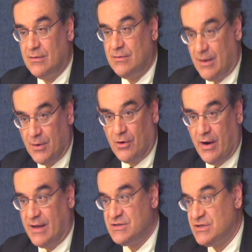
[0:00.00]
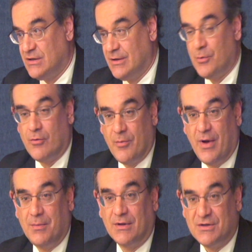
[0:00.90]
Democrats and liberal
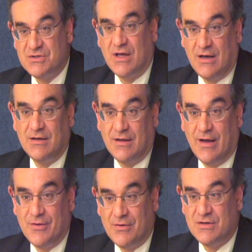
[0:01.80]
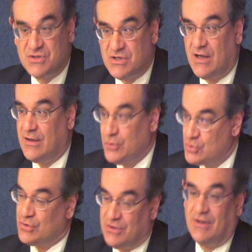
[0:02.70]
Republicans getting together and saying you
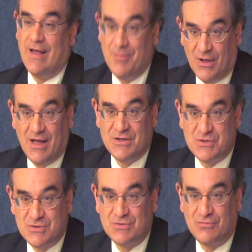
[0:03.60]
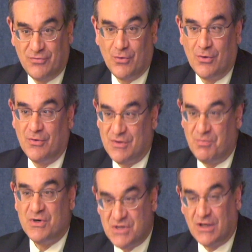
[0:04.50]
shouldn't label us for the
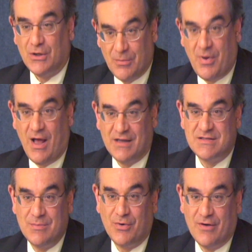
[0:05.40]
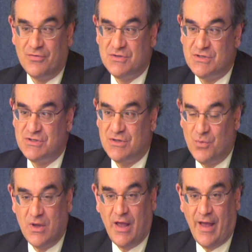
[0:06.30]
particular policy preferences that
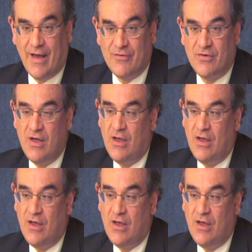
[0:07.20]
we have,